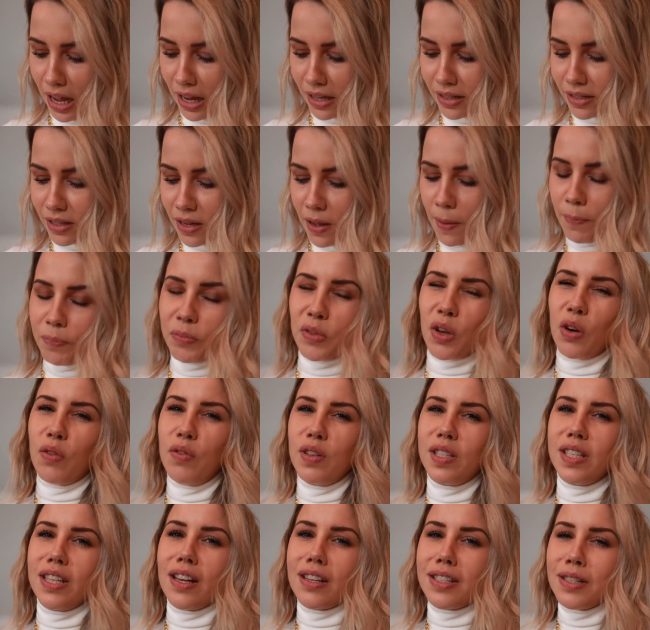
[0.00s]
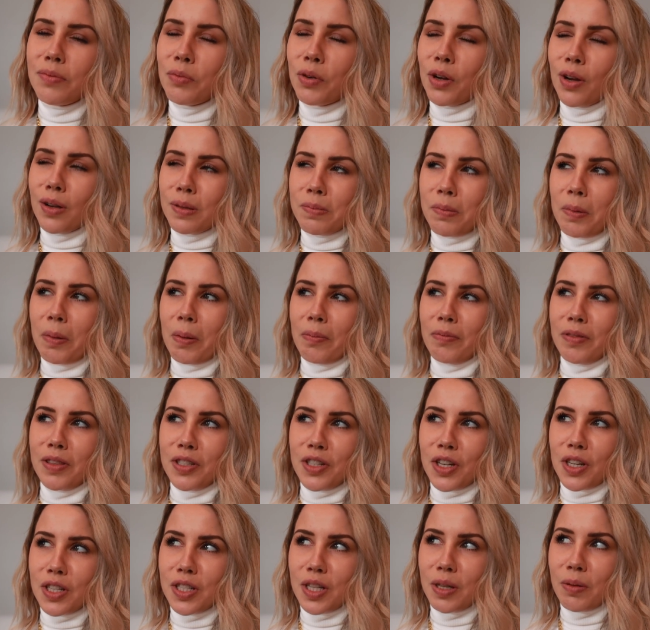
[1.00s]
And obviously I didn't want to ask my mum for
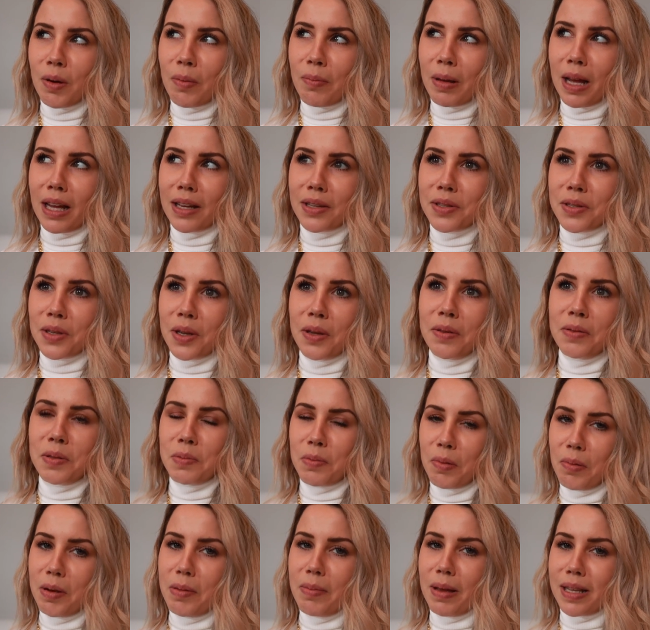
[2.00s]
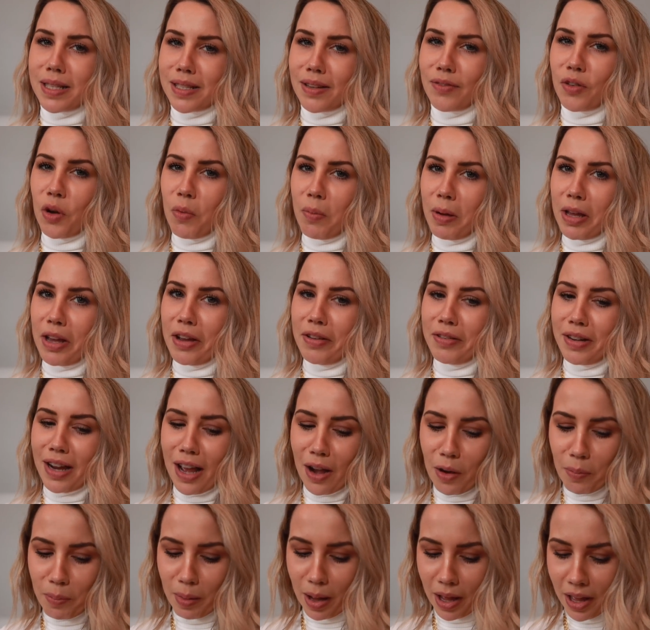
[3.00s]
the GHD one back, so it's probably best I've got my own
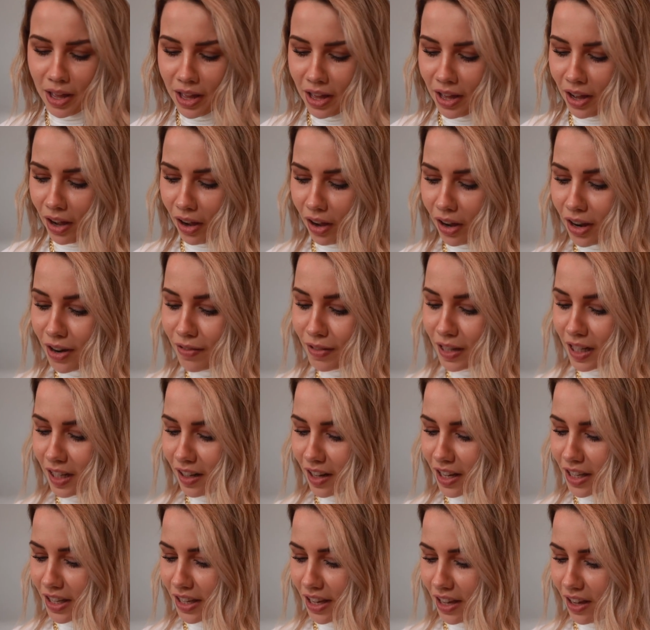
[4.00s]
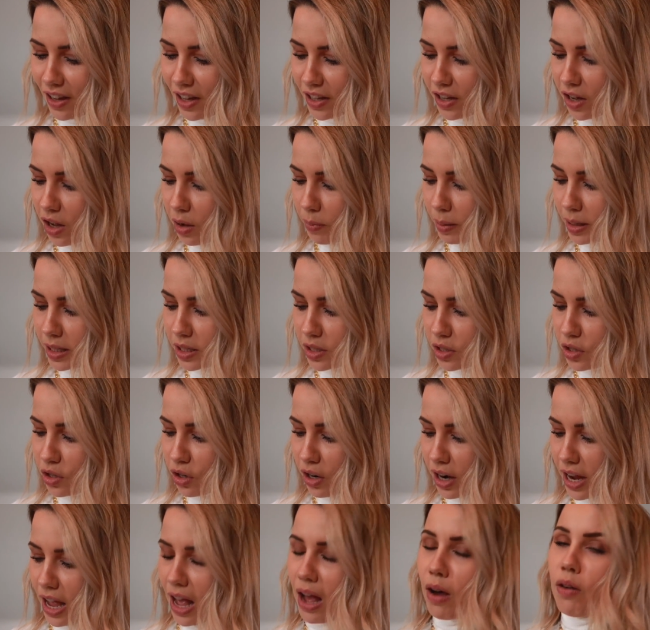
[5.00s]
now. But I really like it. I can't wait to
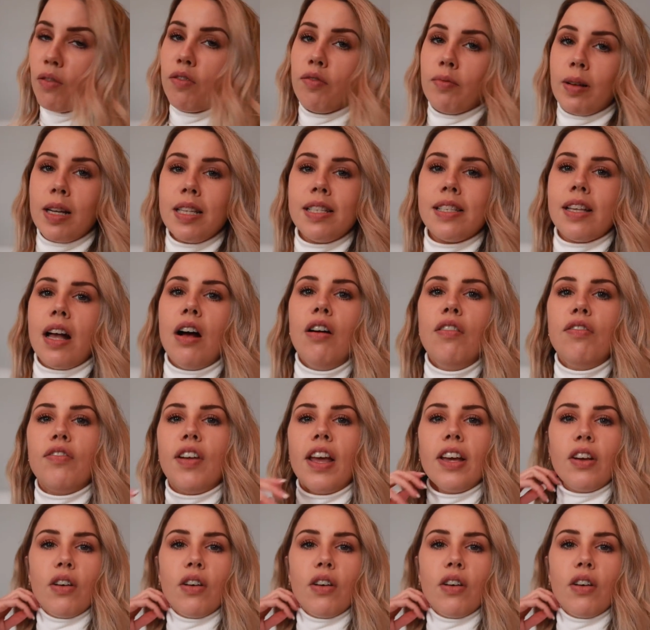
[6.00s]
try it out for myself.